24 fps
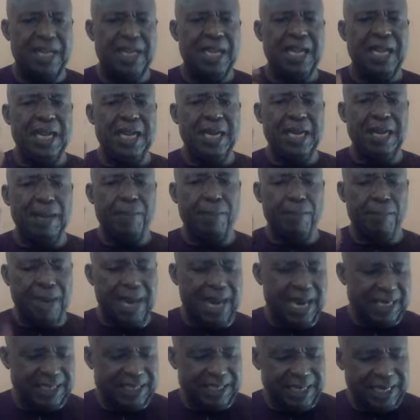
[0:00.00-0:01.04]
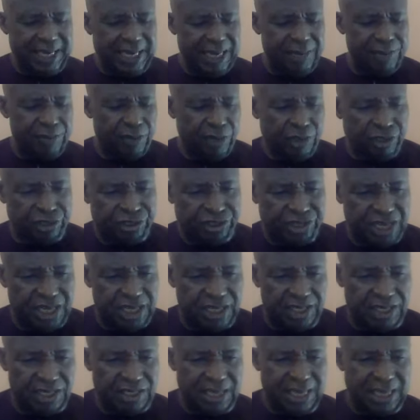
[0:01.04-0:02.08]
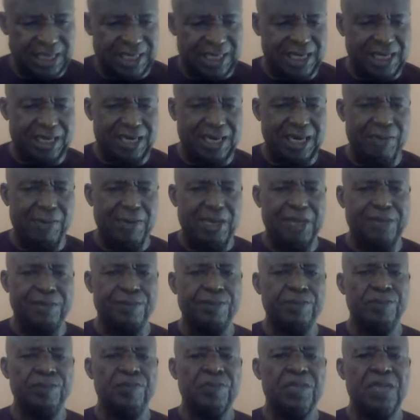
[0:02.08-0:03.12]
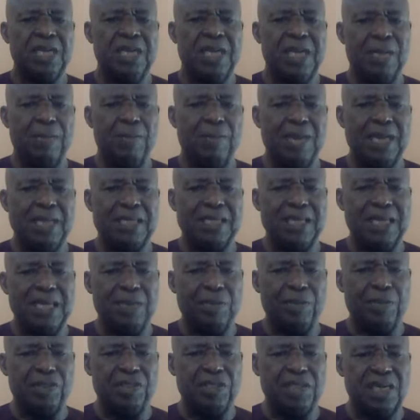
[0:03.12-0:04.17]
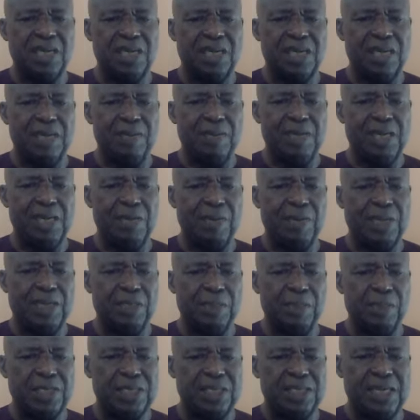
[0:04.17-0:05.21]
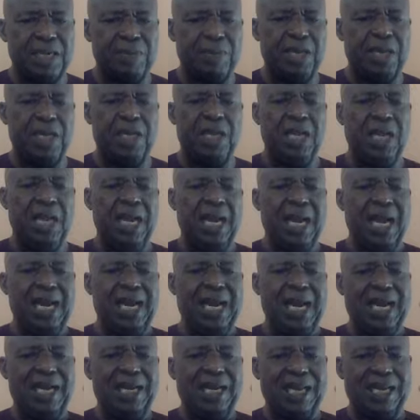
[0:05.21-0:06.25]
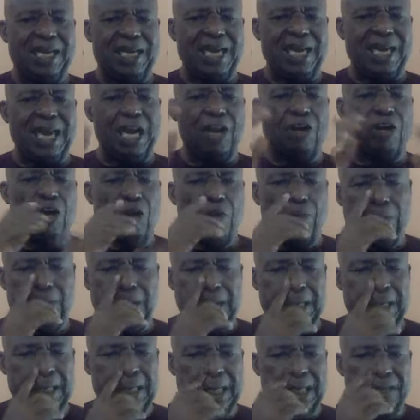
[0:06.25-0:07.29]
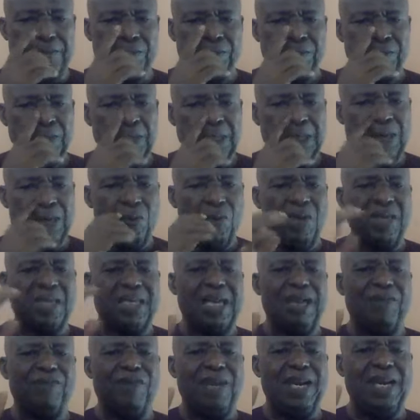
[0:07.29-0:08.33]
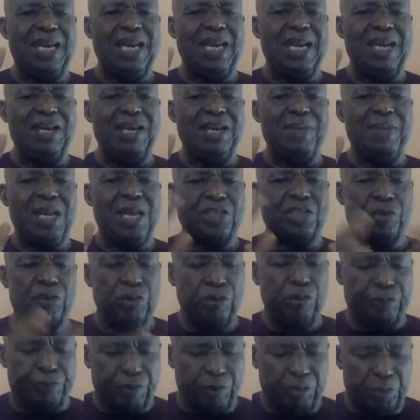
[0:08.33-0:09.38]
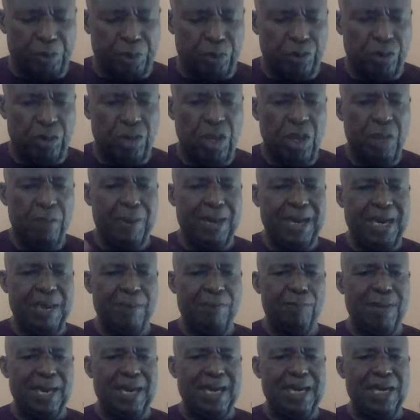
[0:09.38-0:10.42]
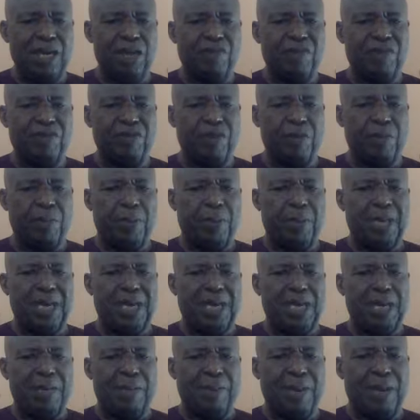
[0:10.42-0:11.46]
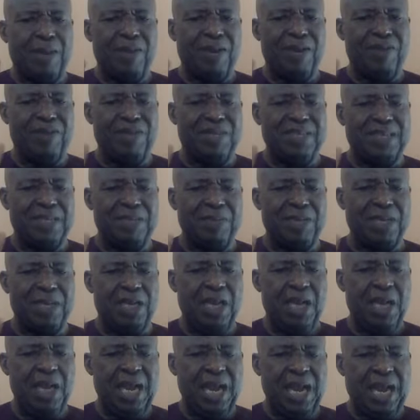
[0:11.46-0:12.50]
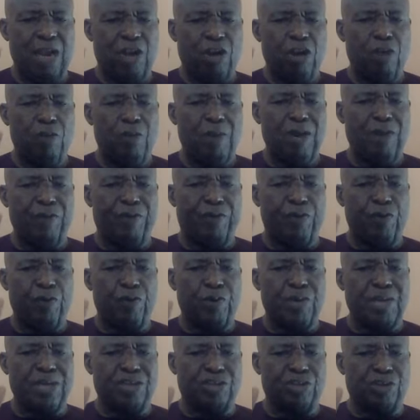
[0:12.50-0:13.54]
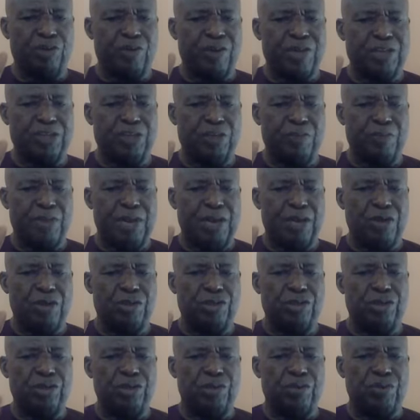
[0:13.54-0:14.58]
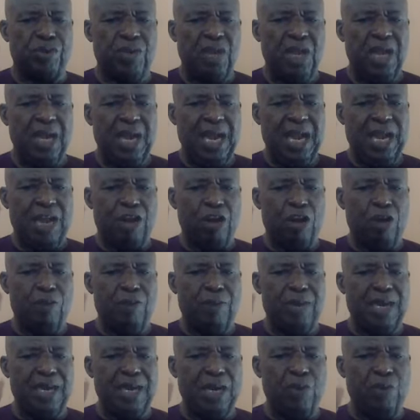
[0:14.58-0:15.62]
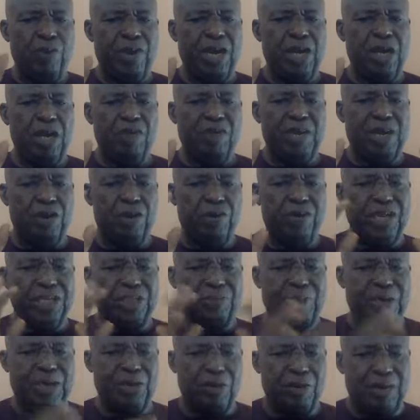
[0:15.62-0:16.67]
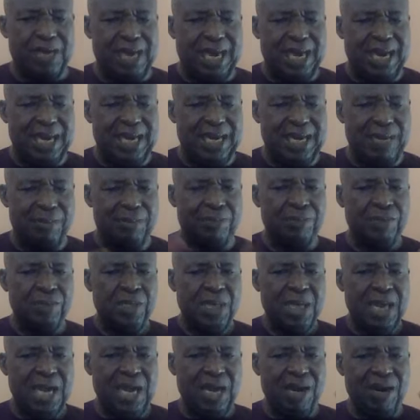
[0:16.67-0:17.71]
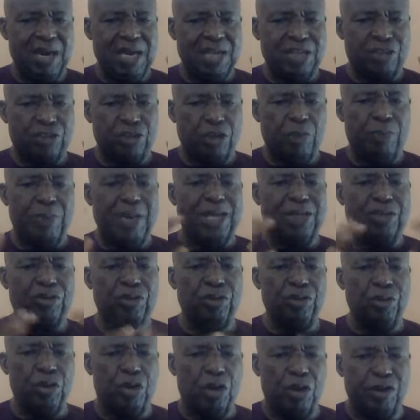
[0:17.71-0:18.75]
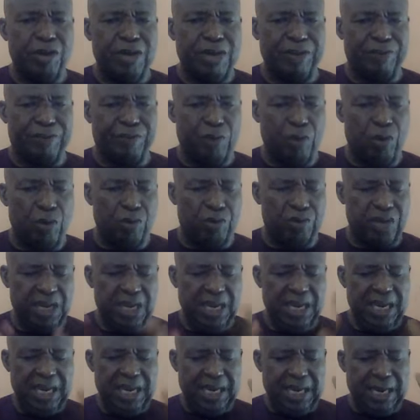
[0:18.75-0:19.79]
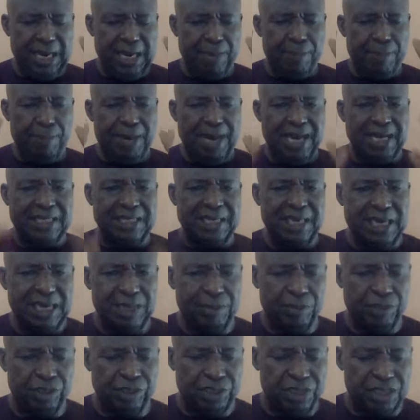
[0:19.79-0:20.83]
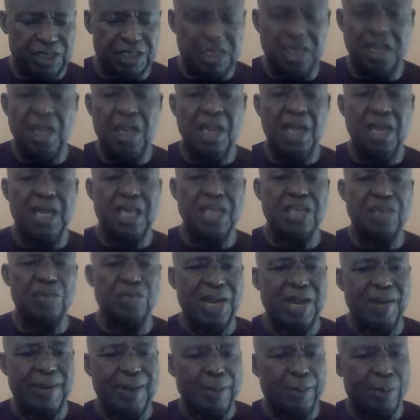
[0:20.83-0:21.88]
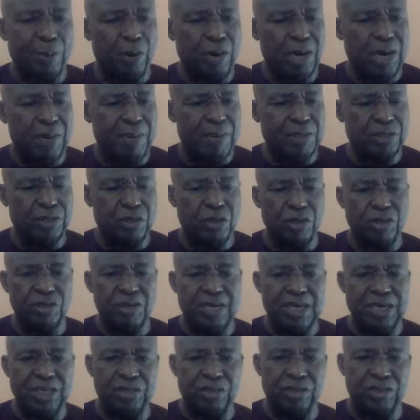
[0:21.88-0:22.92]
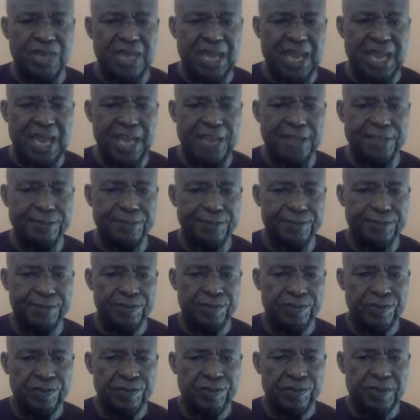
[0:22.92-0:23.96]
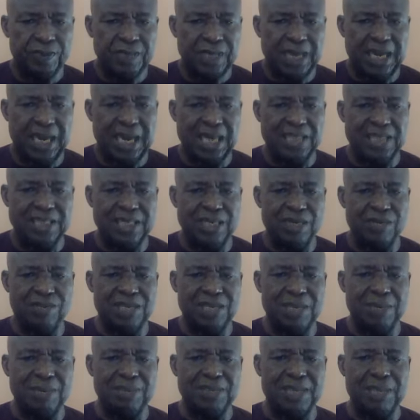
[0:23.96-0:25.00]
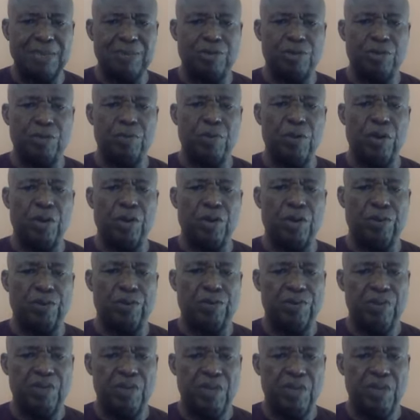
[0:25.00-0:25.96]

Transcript: In the mighty name of Jesus Christ, I declare in the mighty name of Jesus, the name, of the mighty name of Jesus, amen. And I declare and I command that, that whatever the enemy has stolen from you, by the mandate of heaven upon my life, the power invested in me, I command full restoration back unto you. I command the wind of the Holy Spirit to gather them and restore back to you hundredfold in the mighty name of Jesus. This is where our program is going to end today. And I see you same time tomorrow,